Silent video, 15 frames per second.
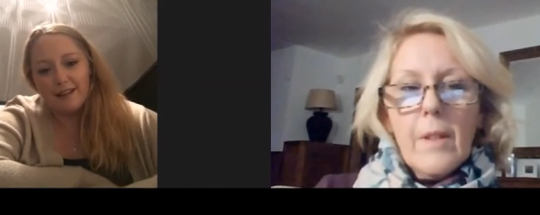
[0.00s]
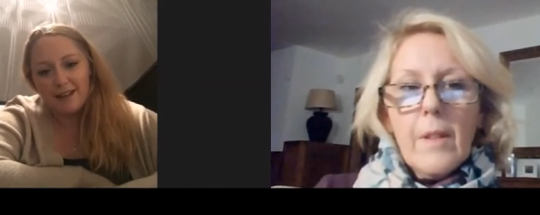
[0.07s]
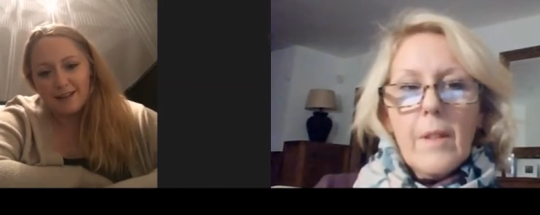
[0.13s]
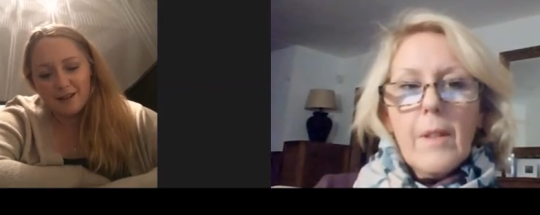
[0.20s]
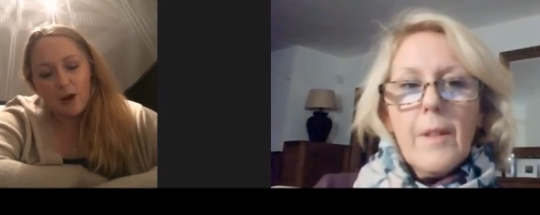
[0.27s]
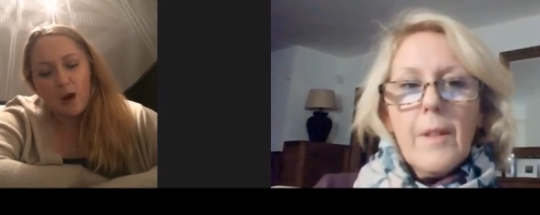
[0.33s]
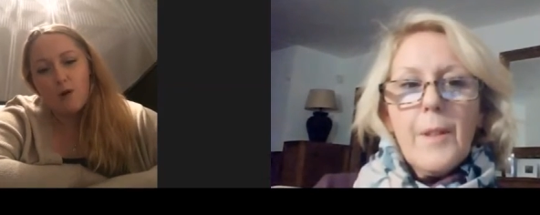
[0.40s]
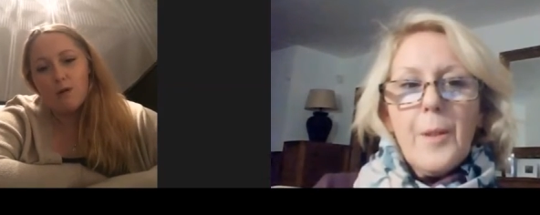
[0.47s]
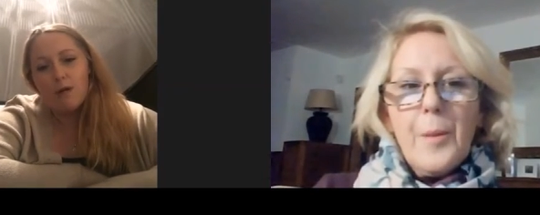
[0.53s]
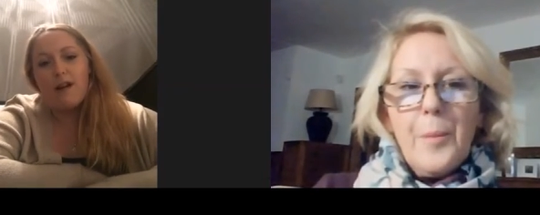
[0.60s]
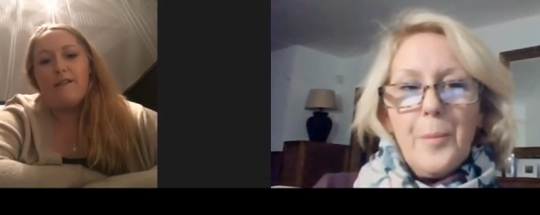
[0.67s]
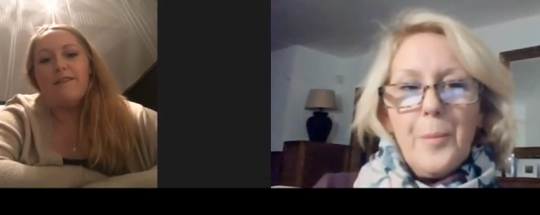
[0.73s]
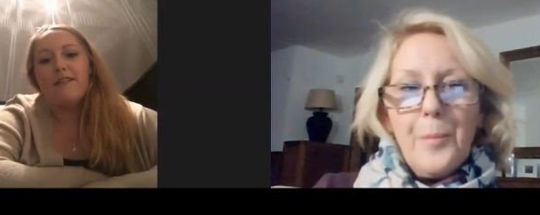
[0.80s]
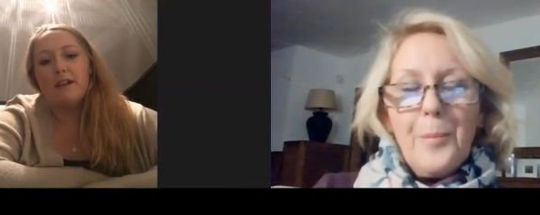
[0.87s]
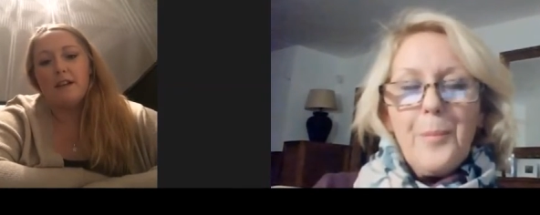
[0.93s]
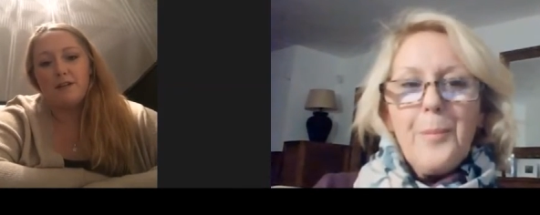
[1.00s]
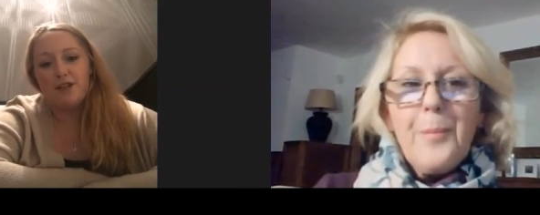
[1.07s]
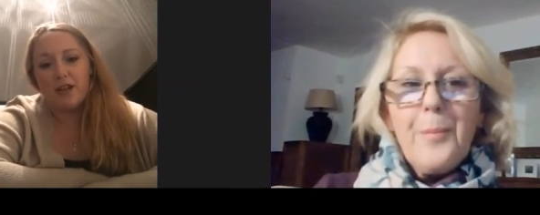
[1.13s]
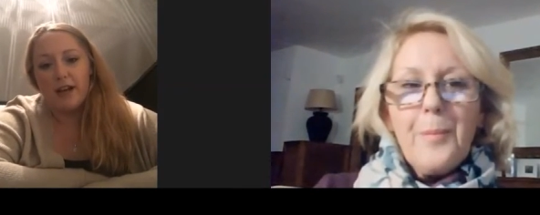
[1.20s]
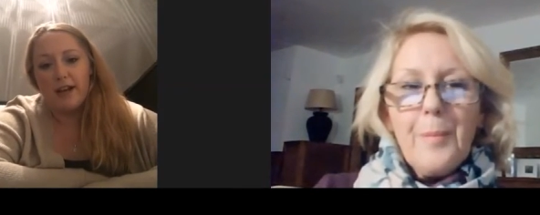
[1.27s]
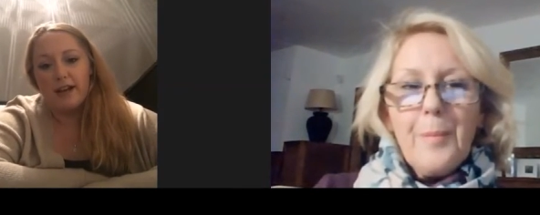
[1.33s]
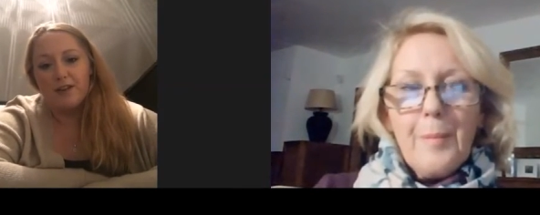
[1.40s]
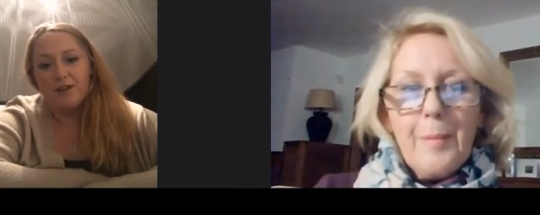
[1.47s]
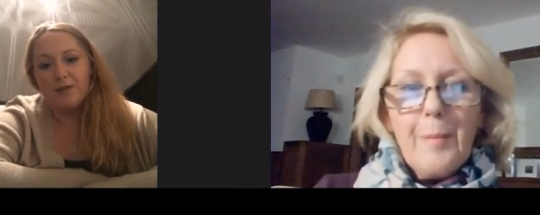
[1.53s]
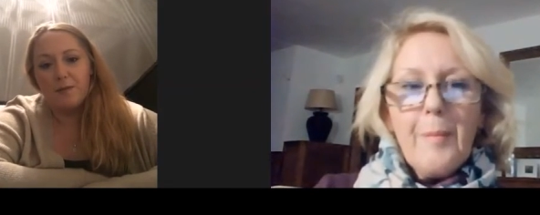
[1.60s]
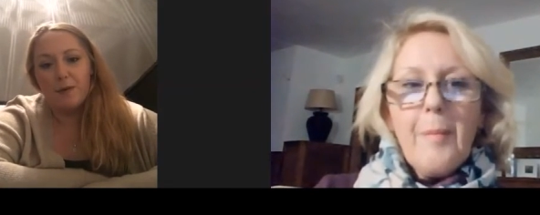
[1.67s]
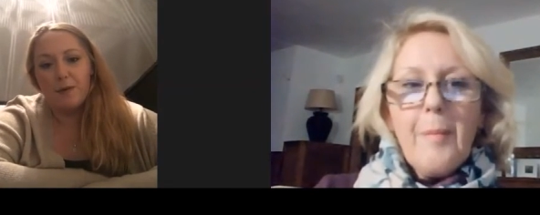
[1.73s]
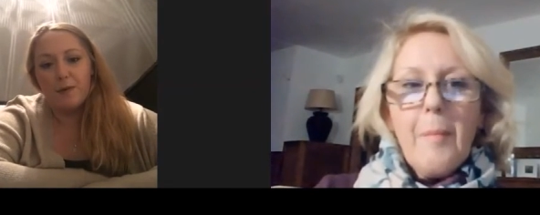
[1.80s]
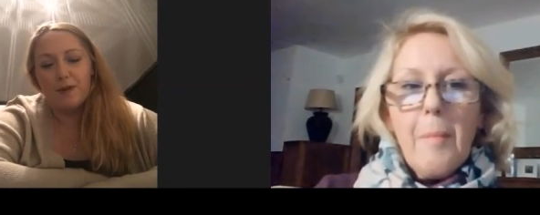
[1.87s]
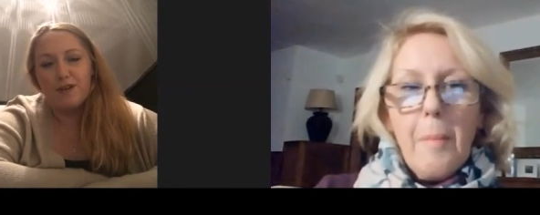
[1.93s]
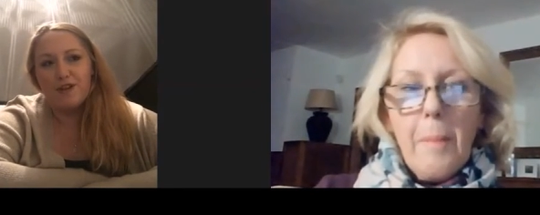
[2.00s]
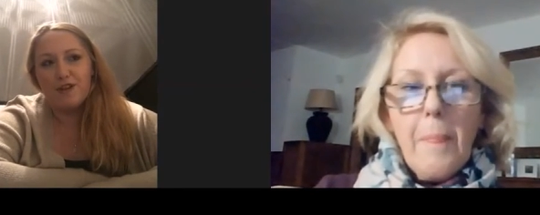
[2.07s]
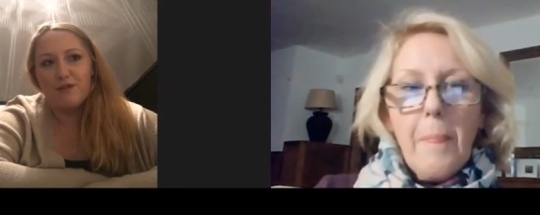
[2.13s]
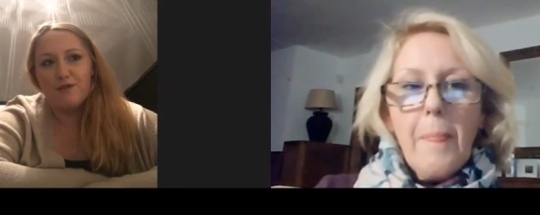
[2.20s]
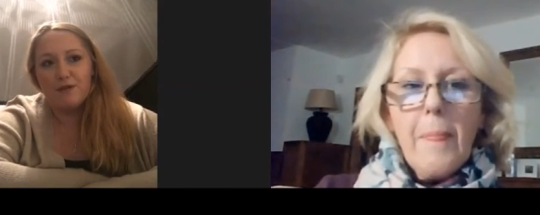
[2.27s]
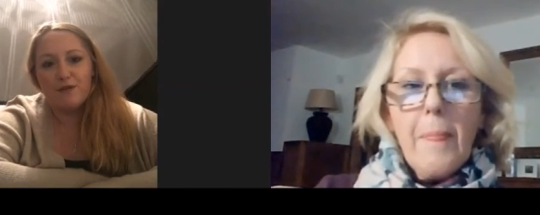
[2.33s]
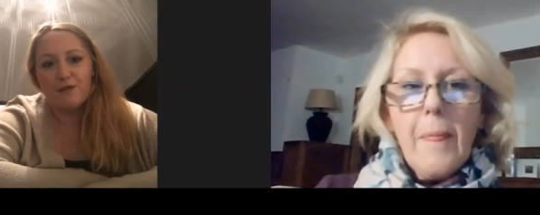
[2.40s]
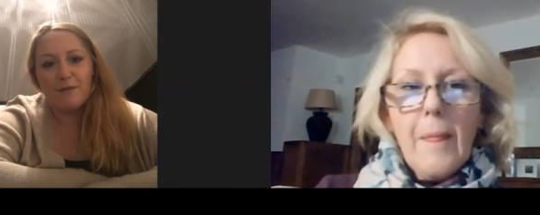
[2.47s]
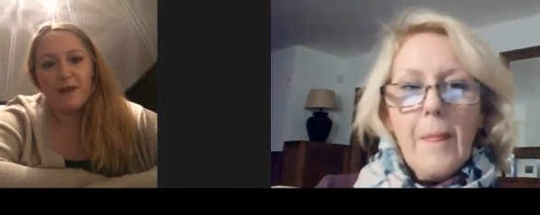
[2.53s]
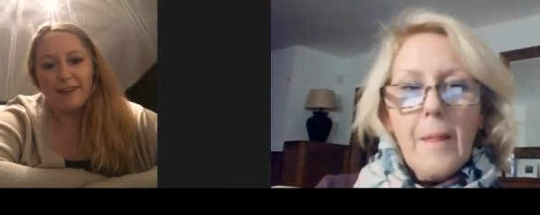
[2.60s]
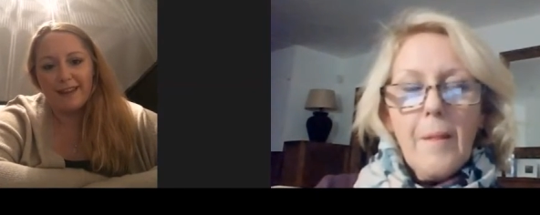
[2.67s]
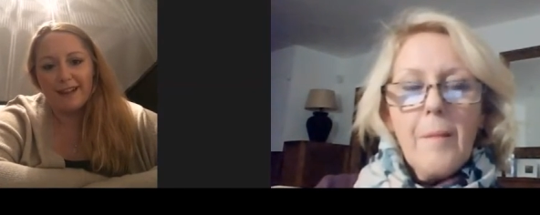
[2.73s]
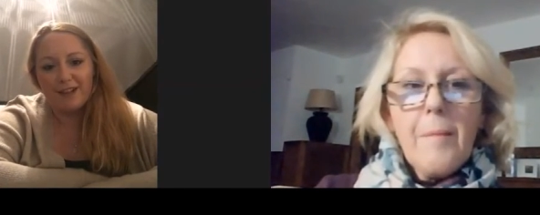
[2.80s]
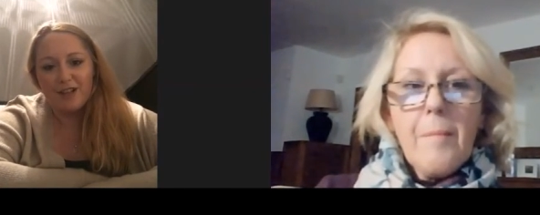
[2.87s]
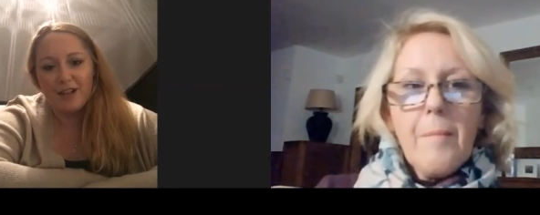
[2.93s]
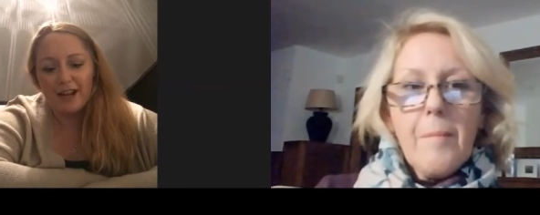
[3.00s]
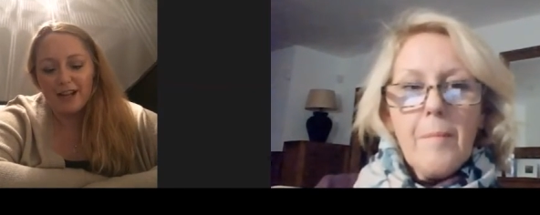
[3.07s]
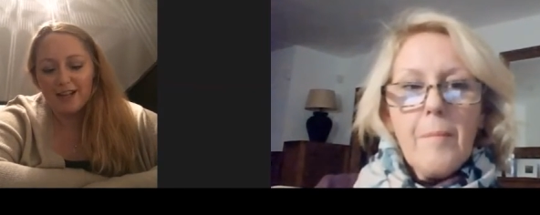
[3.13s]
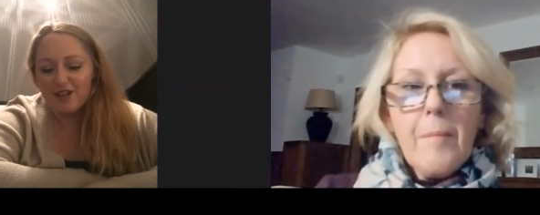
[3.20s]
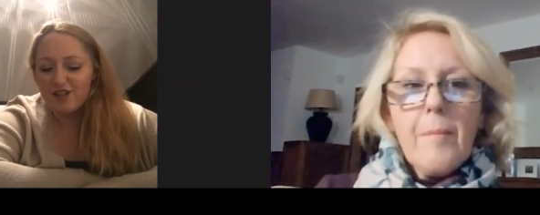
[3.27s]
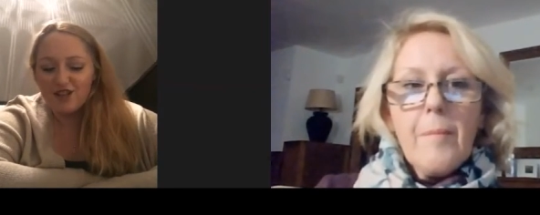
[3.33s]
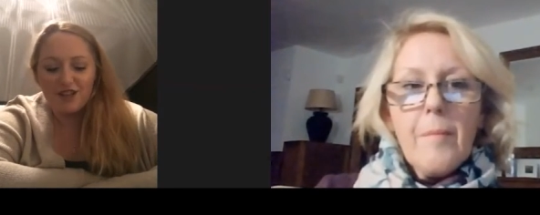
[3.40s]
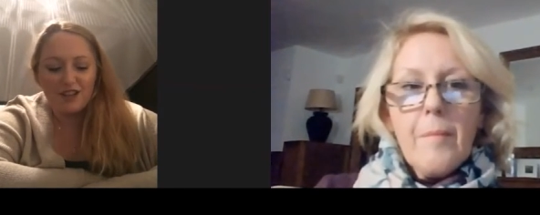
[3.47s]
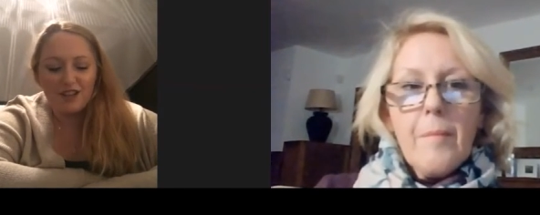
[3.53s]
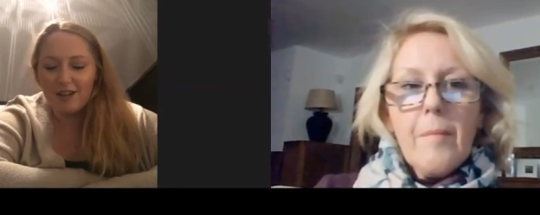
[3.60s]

Speaker 1: it's a whole lifestyle change but once you do make that change